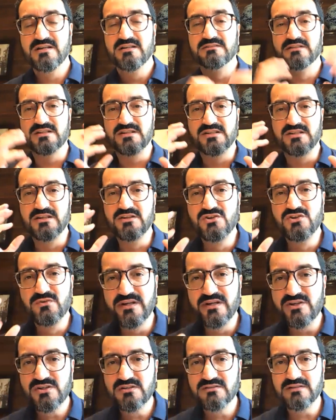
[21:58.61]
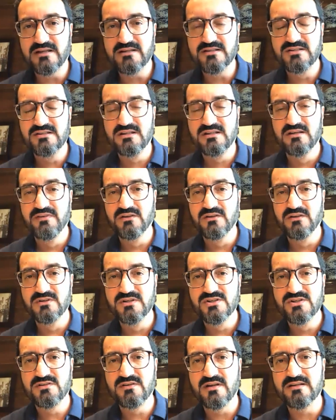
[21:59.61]
the situation that is giving you
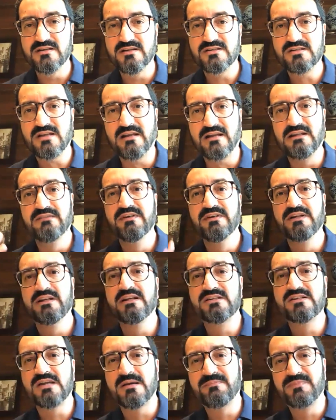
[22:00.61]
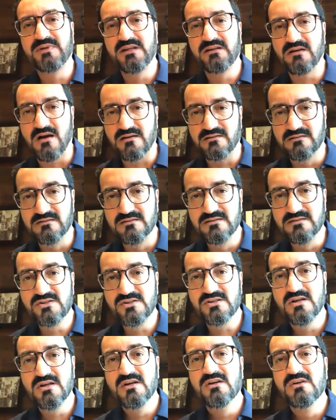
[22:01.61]
distress, and even accepting
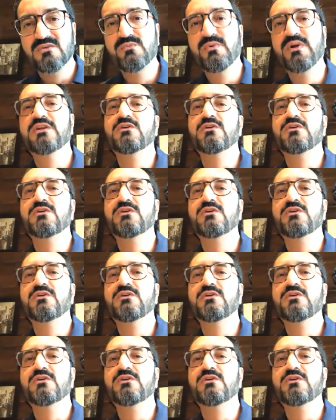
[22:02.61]
others, will you